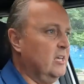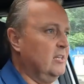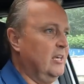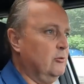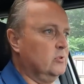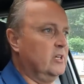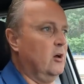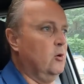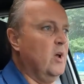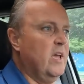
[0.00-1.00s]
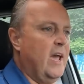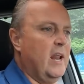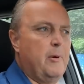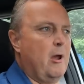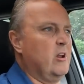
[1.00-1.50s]
it will go,
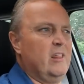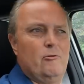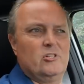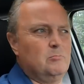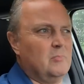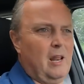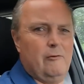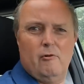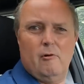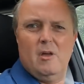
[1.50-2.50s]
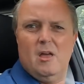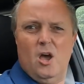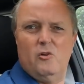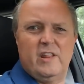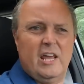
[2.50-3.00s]
and apparently there are some clever
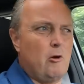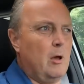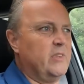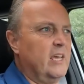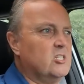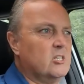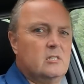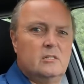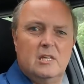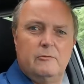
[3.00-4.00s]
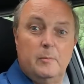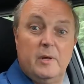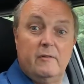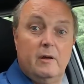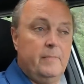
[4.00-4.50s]
over-the-air updates that can give you a
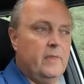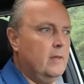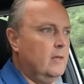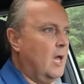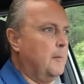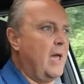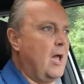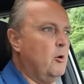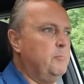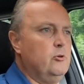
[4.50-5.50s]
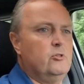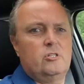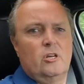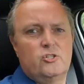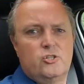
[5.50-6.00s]
bit of a power
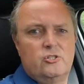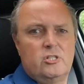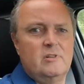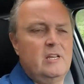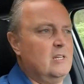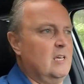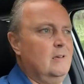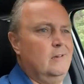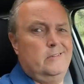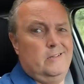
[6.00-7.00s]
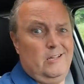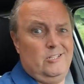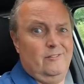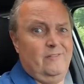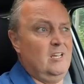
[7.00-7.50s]
boost should you need it. It's an
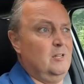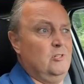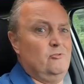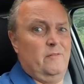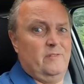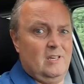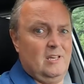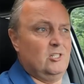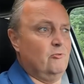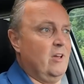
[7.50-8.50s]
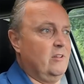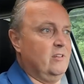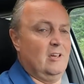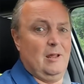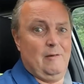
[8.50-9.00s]
SUV, you'll be driving the kids around,
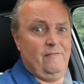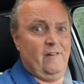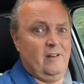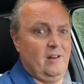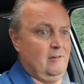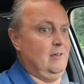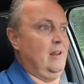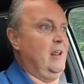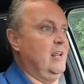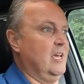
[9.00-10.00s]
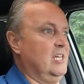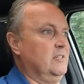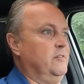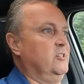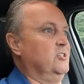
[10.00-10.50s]
they're going to have fun in it in any
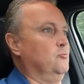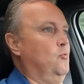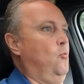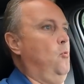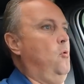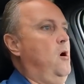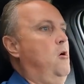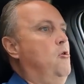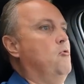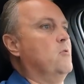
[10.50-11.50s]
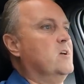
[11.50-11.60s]
case if you just, whoa,